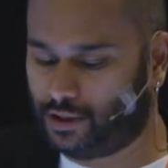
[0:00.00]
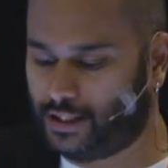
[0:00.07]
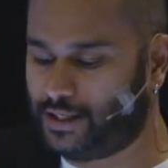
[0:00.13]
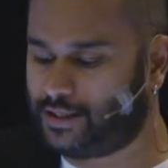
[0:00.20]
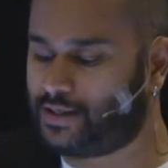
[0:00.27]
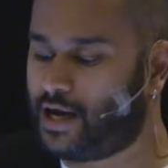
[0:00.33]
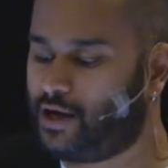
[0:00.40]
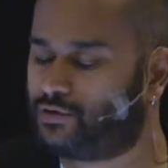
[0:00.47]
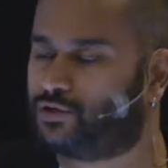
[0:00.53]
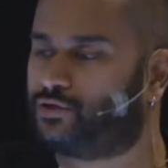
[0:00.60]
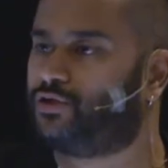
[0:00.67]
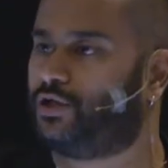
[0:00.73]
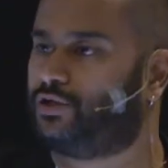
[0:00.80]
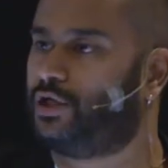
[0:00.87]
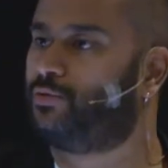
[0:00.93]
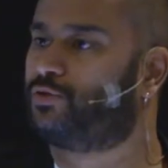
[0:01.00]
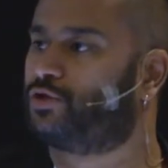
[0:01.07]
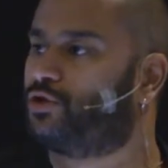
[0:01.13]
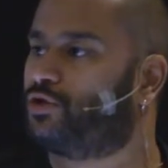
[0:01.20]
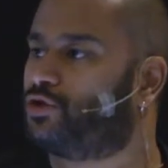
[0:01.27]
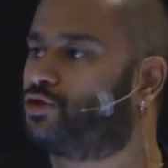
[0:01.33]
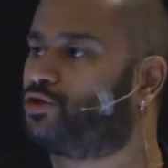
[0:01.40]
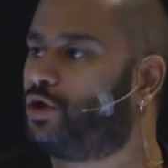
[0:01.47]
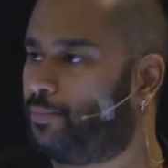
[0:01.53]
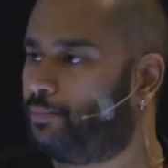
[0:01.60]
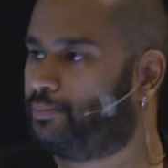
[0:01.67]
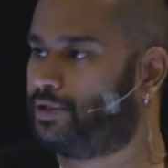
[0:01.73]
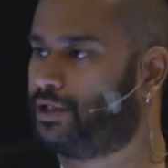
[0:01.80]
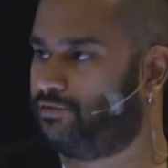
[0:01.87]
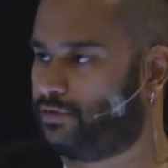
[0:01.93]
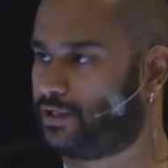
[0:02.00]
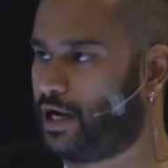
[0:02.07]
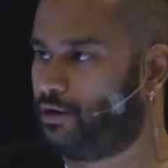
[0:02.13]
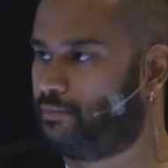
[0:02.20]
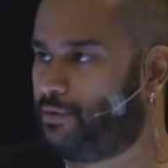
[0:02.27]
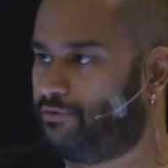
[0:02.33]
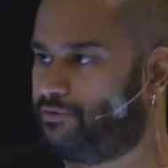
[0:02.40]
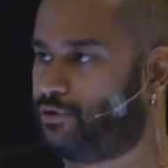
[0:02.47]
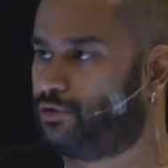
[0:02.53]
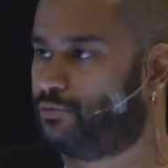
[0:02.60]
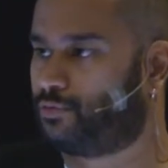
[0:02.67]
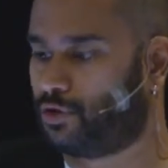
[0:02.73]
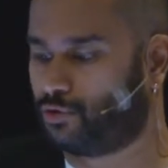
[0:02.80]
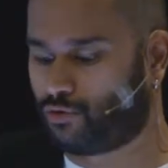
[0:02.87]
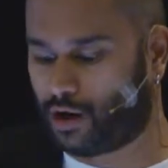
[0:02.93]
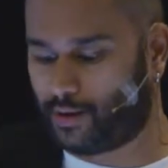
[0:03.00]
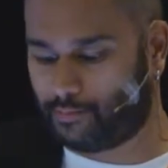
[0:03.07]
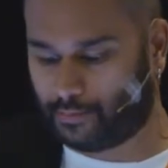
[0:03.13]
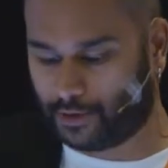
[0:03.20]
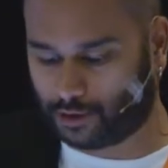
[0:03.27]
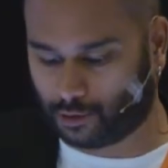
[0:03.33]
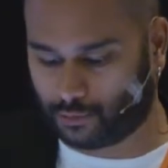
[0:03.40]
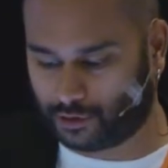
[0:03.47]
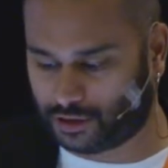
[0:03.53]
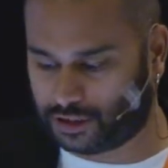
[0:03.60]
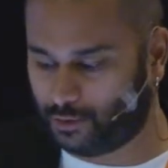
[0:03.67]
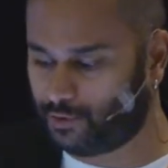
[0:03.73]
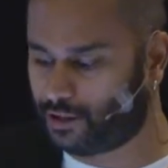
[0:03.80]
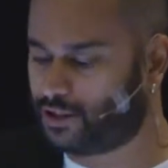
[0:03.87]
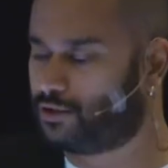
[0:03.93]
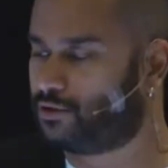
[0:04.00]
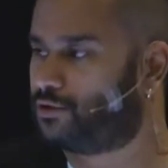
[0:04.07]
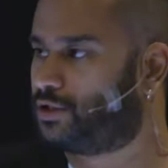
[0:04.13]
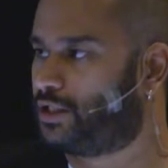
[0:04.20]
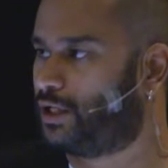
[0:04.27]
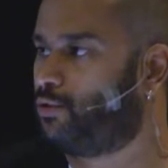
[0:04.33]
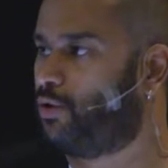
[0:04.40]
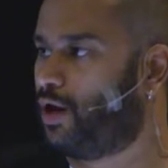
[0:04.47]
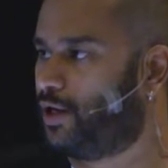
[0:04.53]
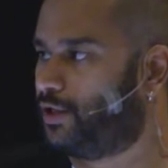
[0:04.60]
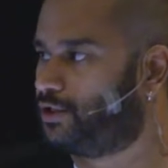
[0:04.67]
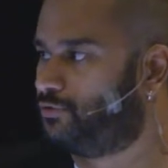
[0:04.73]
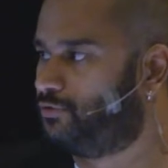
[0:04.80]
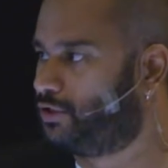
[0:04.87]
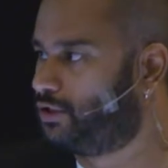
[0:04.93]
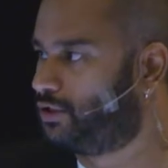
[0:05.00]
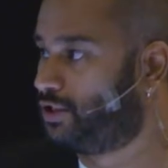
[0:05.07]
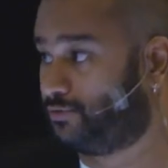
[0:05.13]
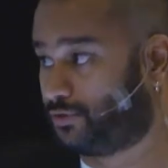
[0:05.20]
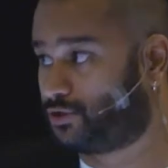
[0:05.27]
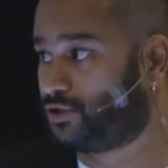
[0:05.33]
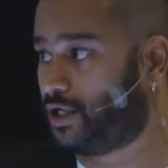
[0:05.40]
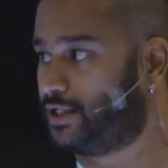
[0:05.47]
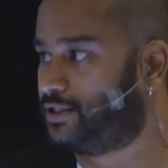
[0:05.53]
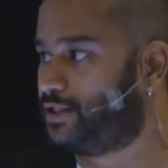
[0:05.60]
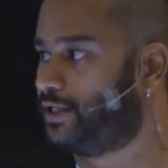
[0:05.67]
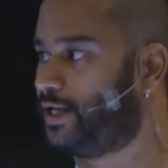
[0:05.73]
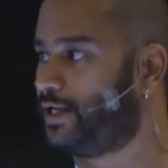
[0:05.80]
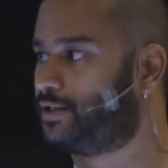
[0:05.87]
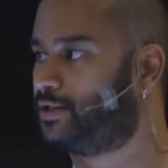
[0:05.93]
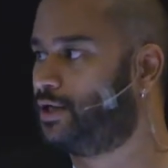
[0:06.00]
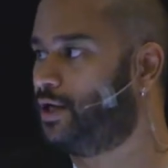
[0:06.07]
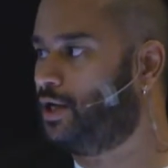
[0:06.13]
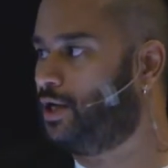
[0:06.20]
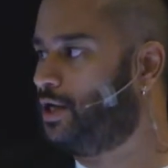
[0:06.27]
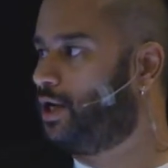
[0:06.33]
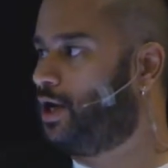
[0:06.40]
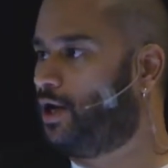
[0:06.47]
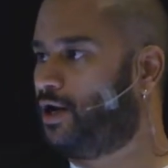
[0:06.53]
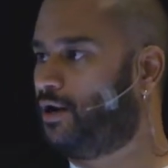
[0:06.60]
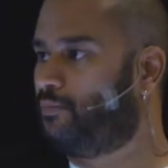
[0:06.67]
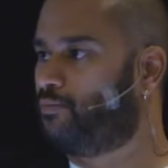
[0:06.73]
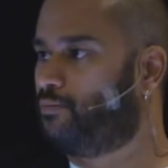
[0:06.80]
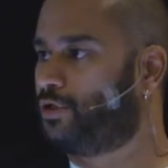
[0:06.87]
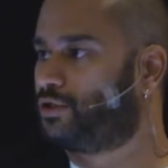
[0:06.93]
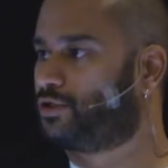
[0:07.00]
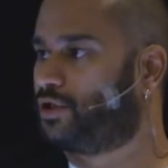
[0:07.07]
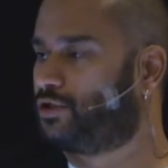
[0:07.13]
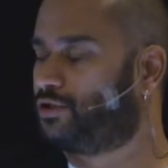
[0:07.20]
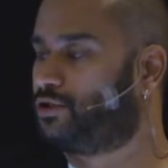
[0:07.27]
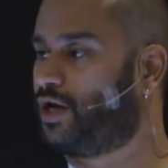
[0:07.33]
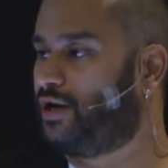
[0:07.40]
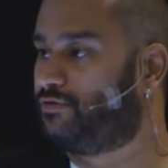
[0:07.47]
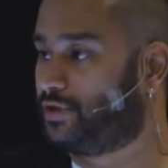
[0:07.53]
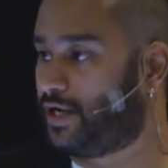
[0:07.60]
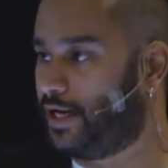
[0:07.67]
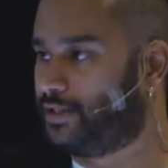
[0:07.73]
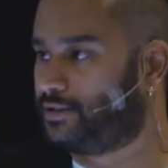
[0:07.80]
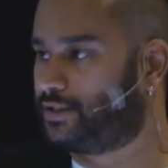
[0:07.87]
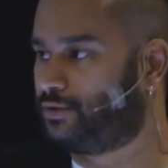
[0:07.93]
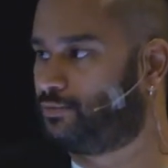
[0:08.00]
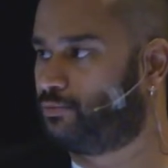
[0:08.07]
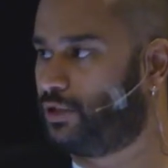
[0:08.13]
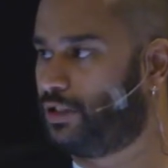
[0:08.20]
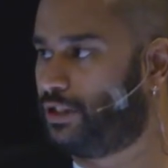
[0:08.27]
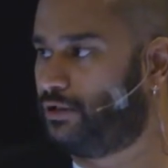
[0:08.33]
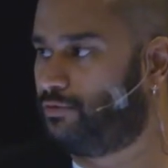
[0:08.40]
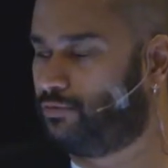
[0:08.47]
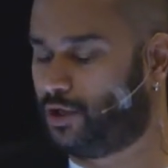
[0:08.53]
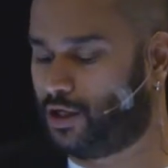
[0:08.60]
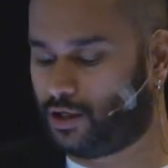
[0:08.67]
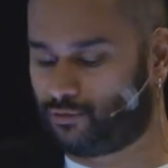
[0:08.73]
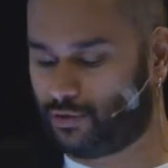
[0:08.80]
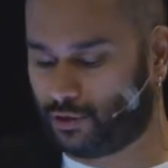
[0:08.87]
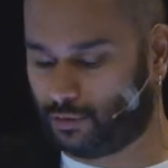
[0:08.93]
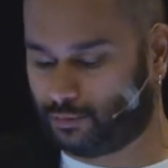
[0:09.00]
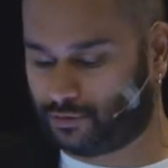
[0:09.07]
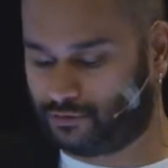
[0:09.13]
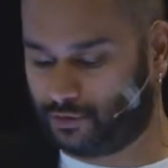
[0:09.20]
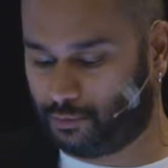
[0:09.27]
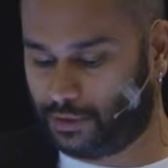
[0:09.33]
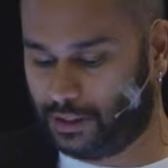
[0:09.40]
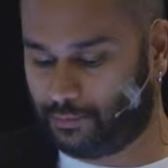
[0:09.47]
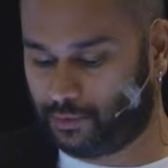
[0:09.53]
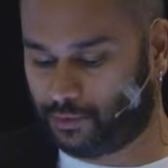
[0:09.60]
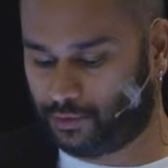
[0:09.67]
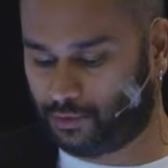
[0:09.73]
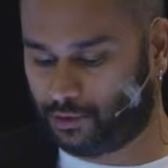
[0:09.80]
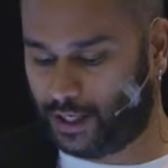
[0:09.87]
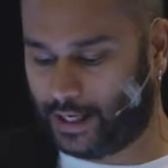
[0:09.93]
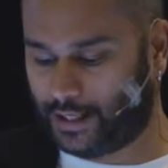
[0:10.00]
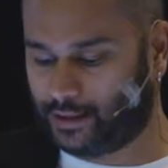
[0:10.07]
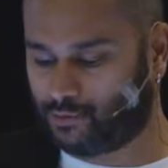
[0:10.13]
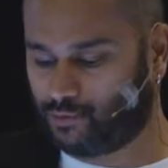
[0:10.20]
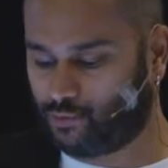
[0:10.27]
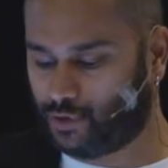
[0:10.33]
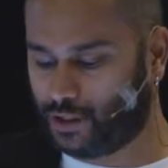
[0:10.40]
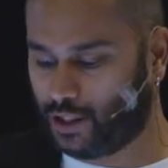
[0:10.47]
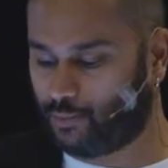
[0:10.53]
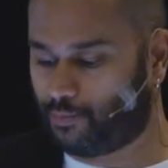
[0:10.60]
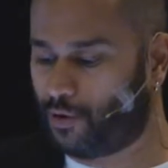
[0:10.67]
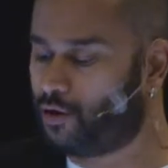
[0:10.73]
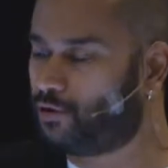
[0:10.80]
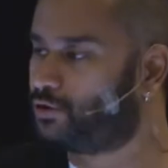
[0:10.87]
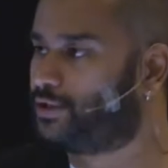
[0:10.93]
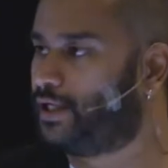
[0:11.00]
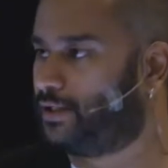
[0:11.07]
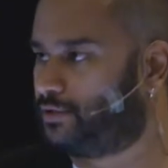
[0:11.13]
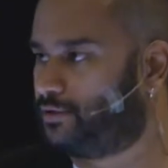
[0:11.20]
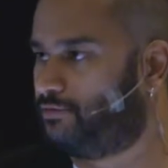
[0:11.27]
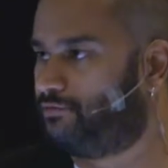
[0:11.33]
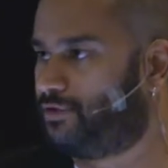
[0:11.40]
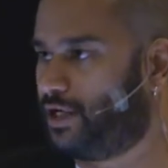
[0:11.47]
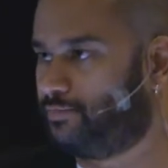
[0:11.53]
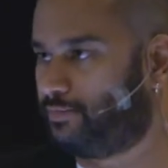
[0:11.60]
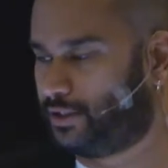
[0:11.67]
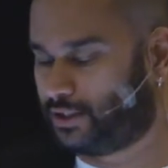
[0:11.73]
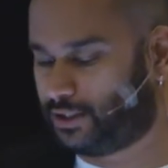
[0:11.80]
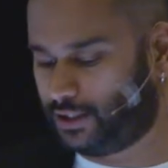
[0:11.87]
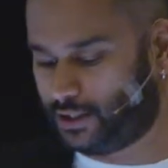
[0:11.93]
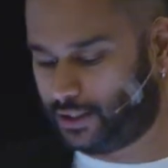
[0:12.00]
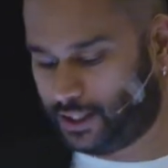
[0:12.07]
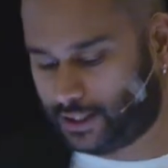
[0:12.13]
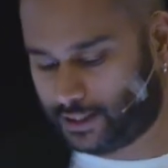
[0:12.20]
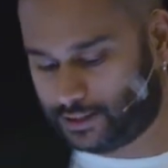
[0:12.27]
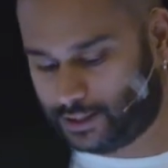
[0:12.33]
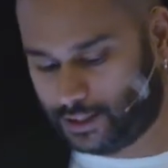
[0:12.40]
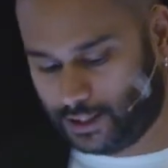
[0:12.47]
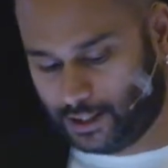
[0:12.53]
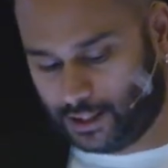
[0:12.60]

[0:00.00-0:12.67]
he announced that he was going to stop giving out methadone program, but obviously we didn't stay quiet. So civil society again, we started to advocate, and we regrouped a few people, and we opposed that vehemently. And